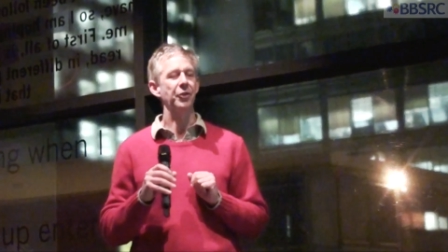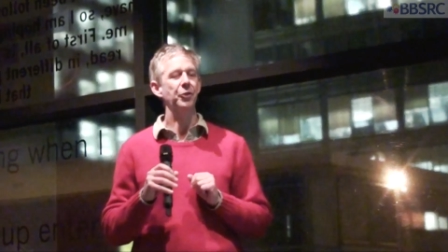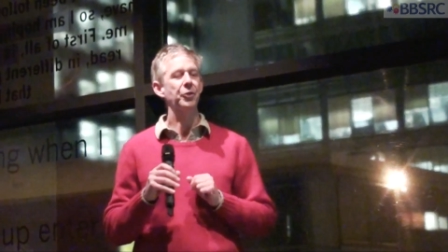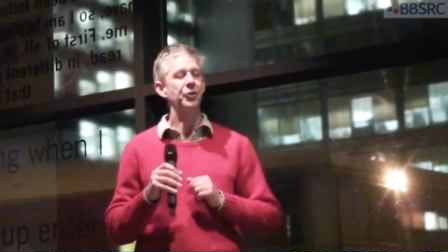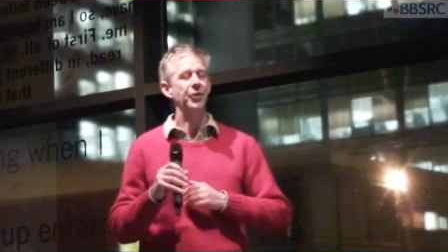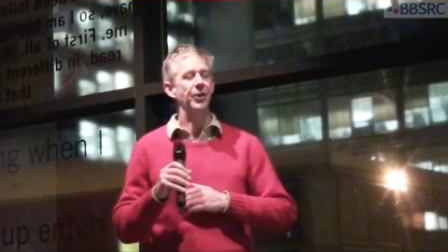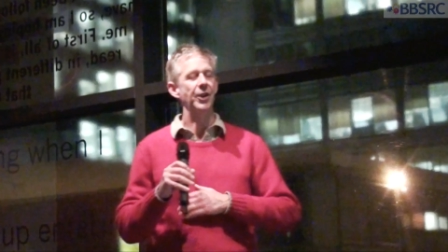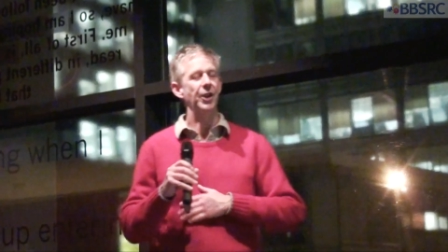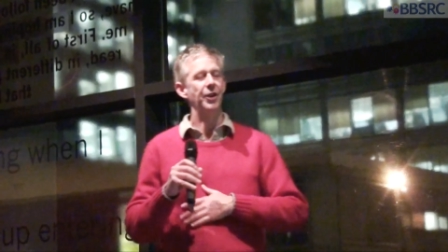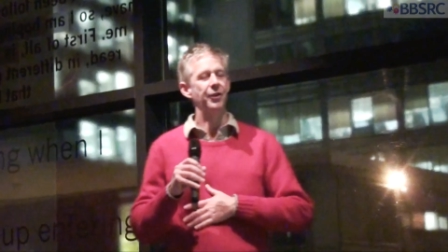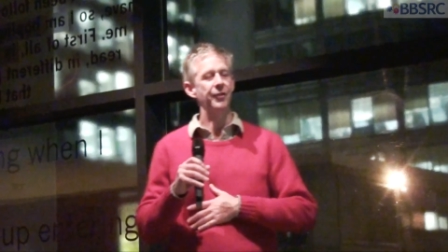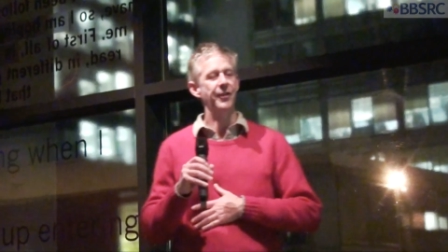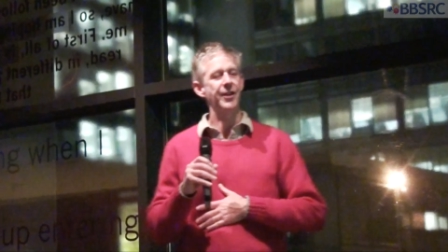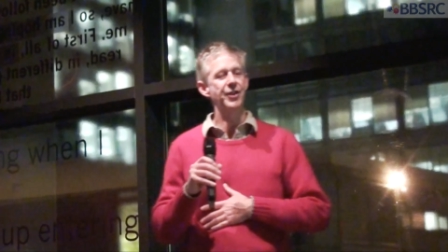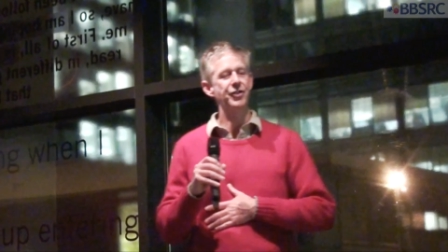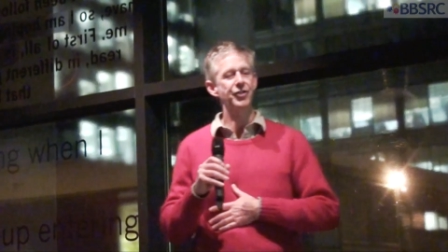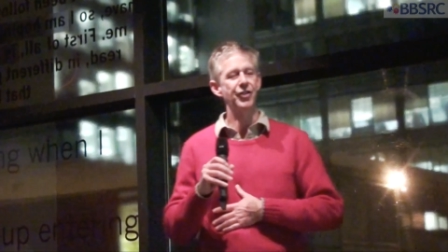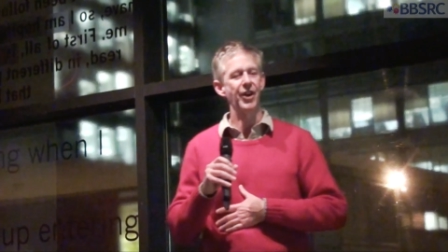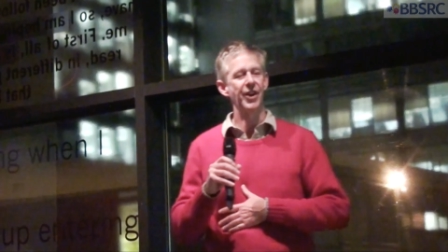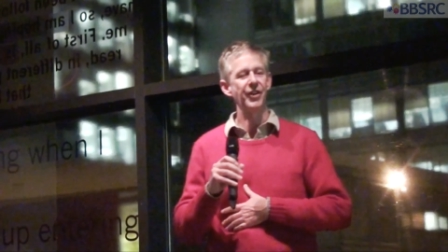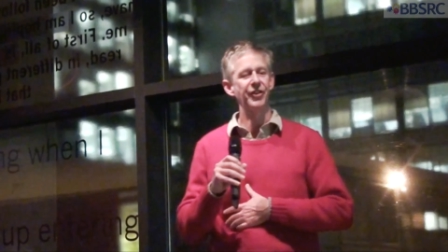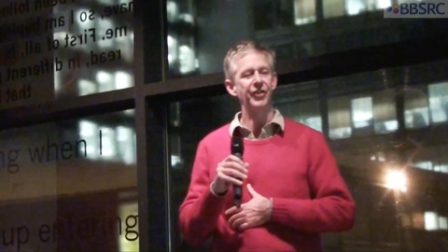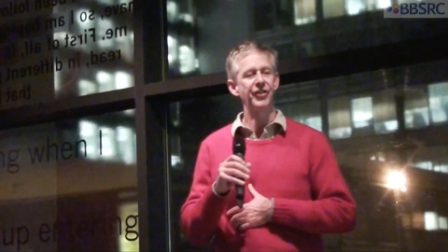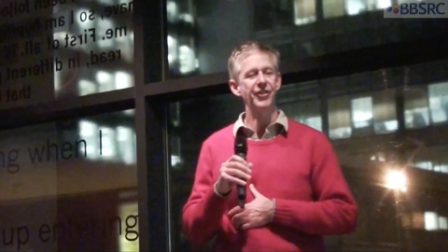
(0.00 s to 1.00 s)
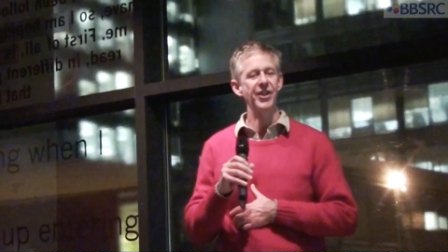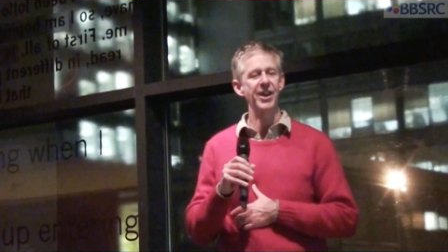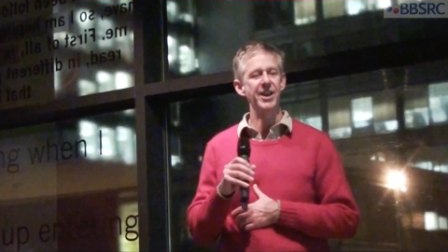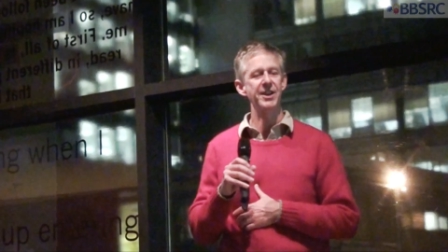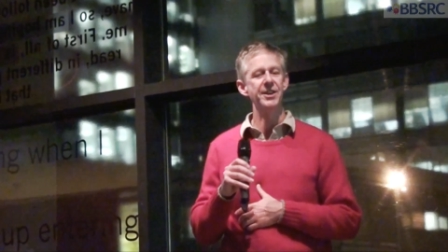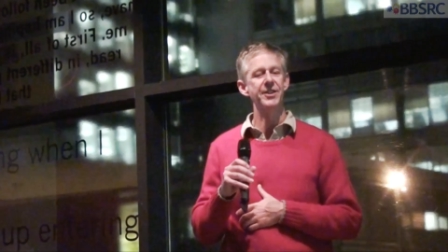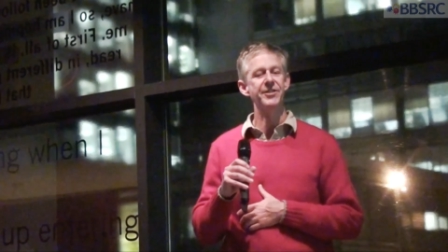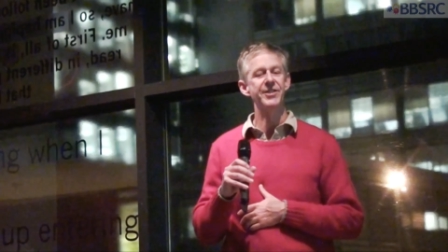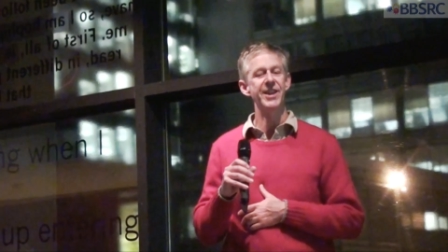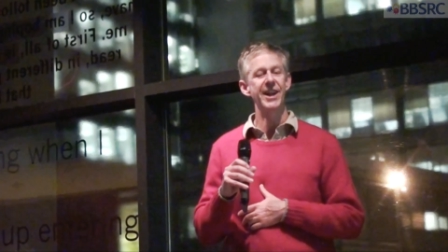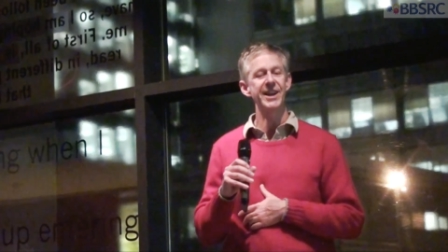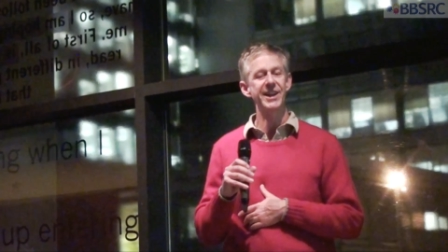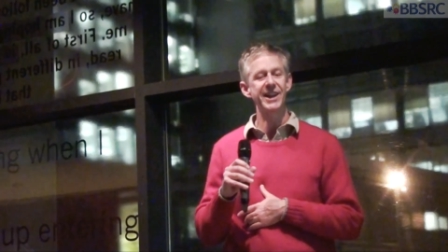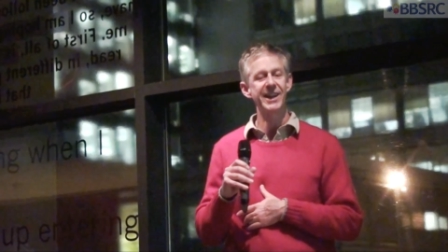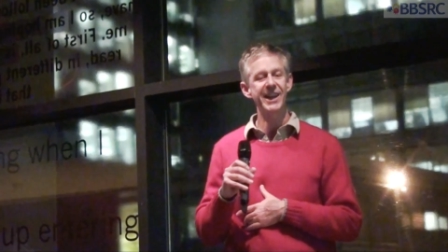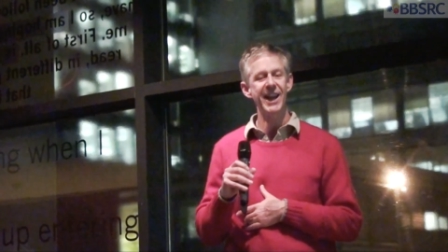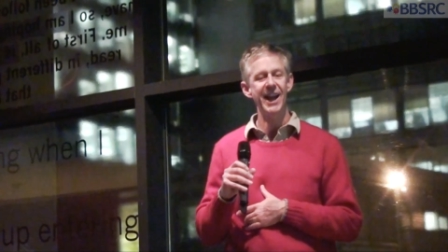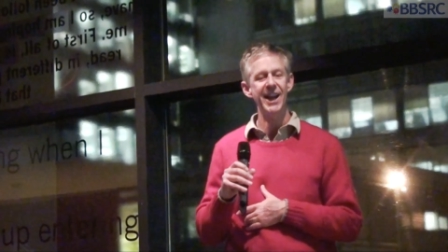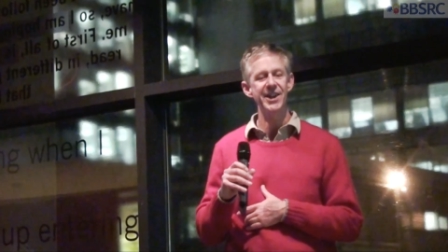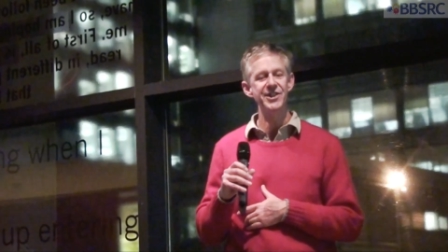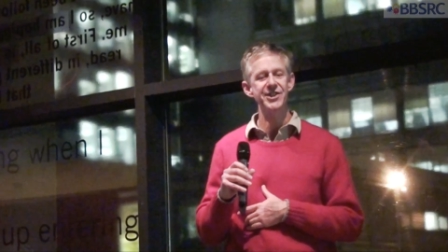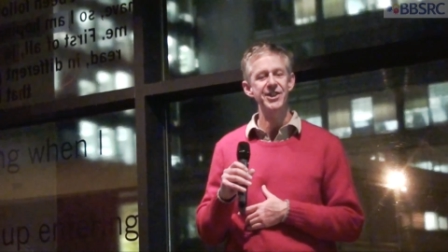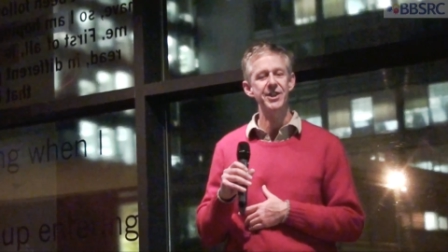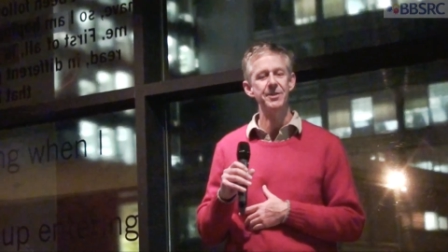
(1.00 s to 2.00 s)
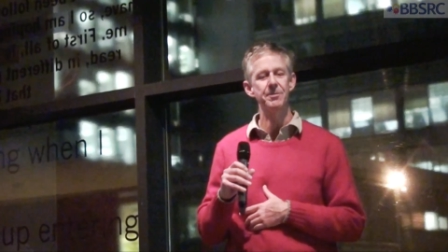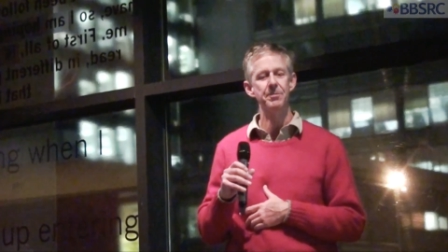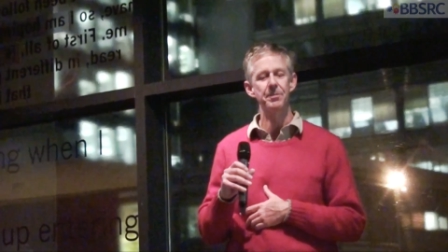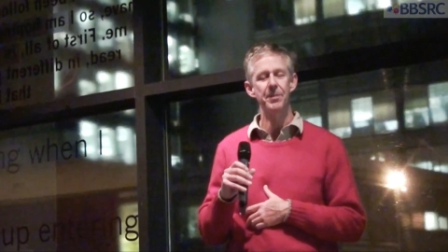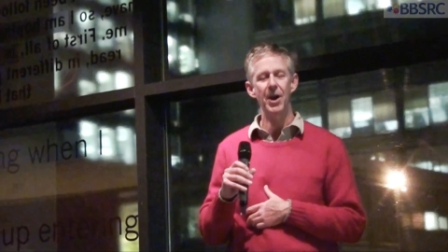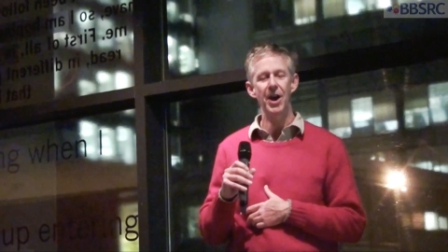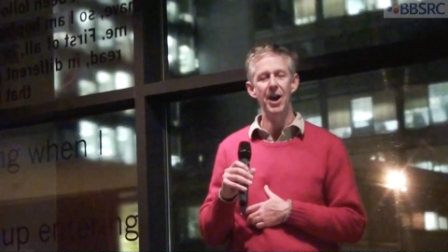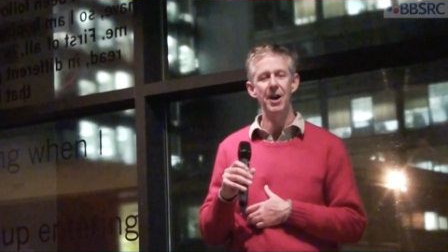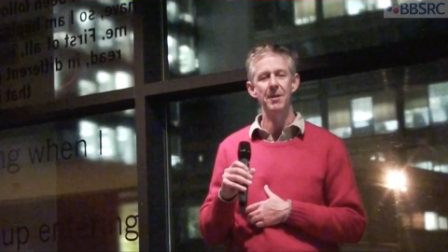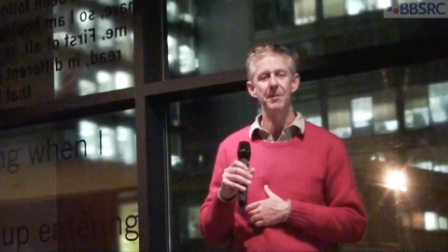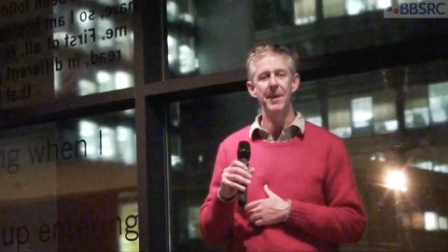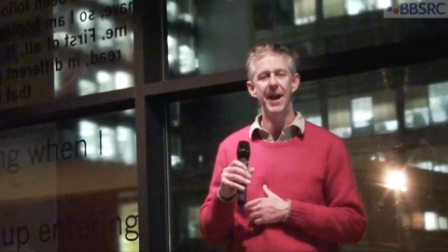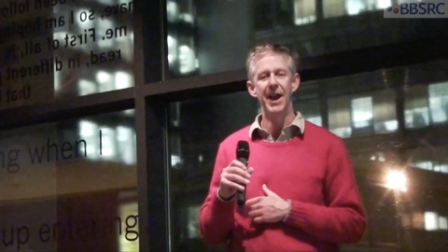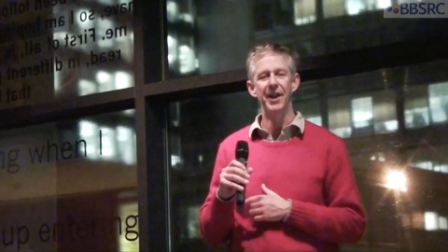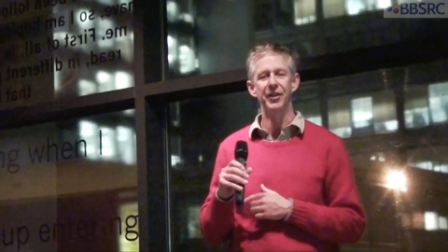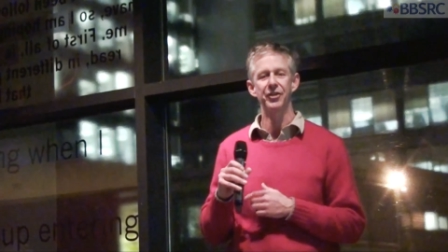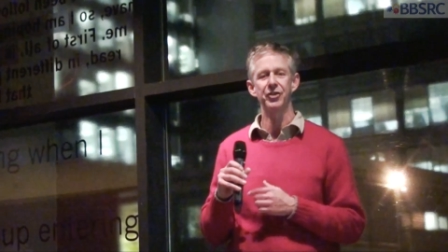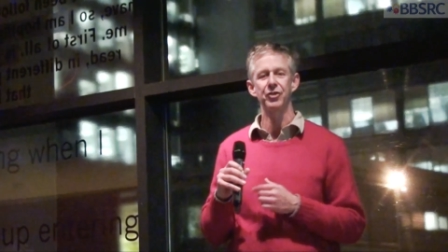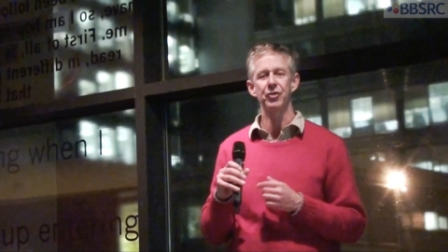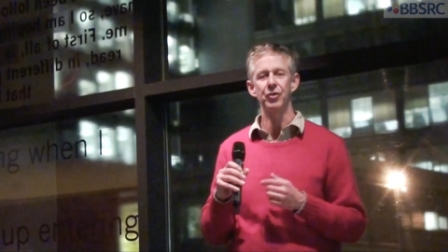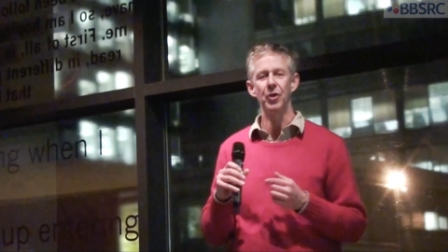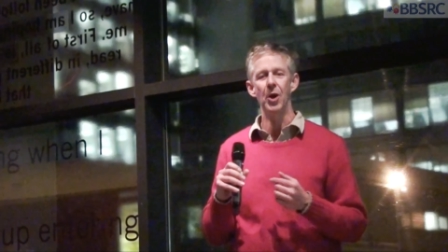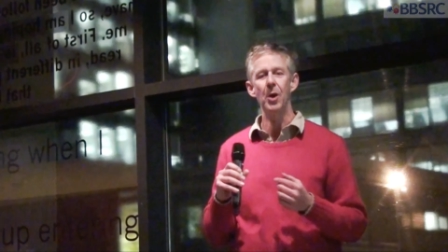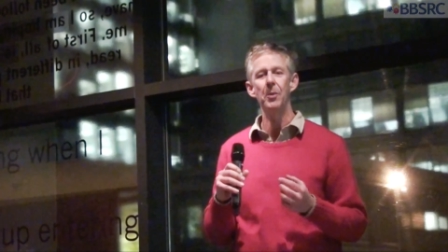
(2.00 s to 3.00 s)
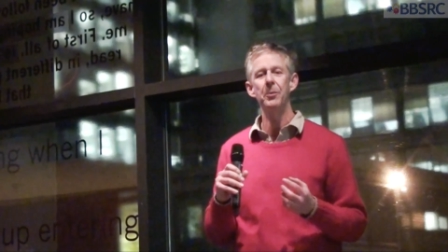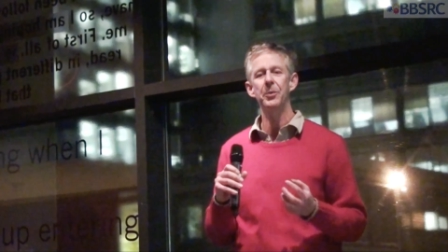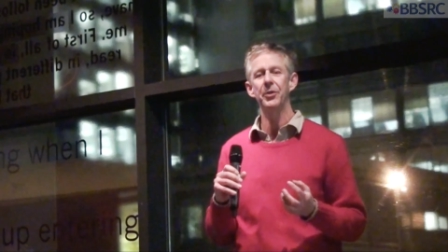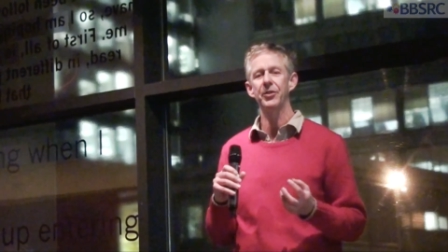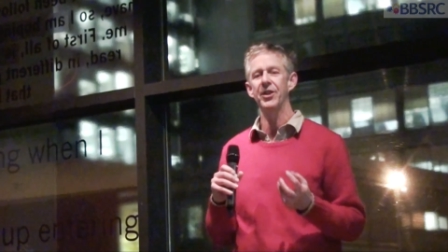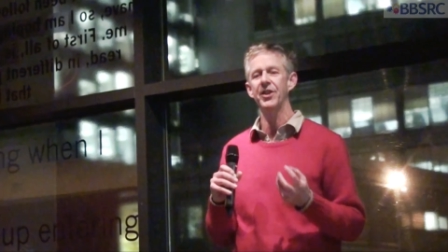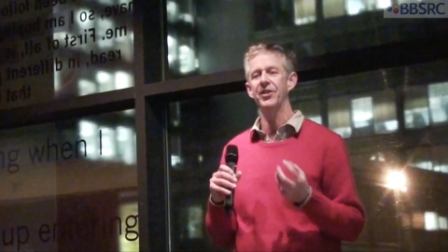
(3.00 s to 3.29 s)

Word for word: also a lot of interest in dedicated biomass crops.